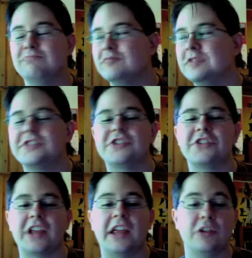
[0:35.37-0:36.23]
let's
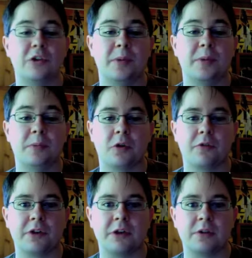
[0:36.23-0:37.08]
just say, a little bit more
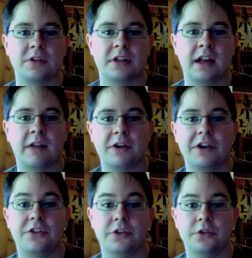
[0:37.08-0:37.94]
frequent than every
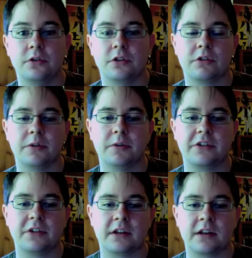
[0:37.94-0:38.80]
2 to 3 weeks
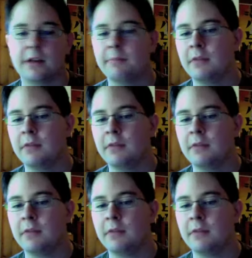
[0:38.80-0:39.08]
at a time.